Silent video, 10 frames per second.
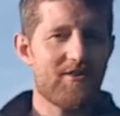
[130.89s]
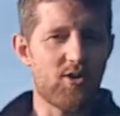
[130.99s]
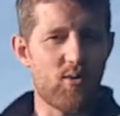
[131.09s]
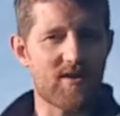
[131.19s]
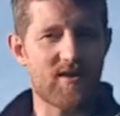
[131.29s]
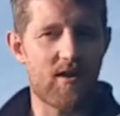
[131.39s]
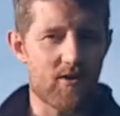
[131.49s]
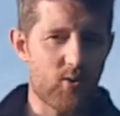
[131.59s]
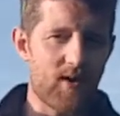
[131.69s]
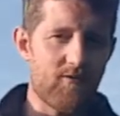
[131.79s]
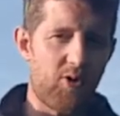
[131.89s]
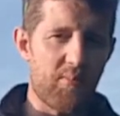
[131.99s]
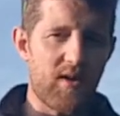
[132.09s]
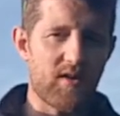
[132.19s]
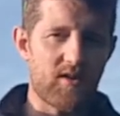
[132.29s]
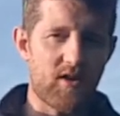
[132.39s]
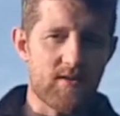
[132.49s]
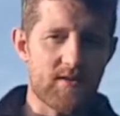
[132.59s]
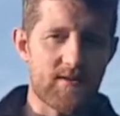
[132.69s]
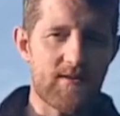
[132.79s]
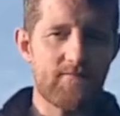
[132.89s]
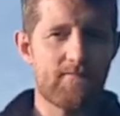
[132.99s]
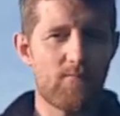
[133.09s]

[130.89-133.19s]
The USDA are 24 million tonnes.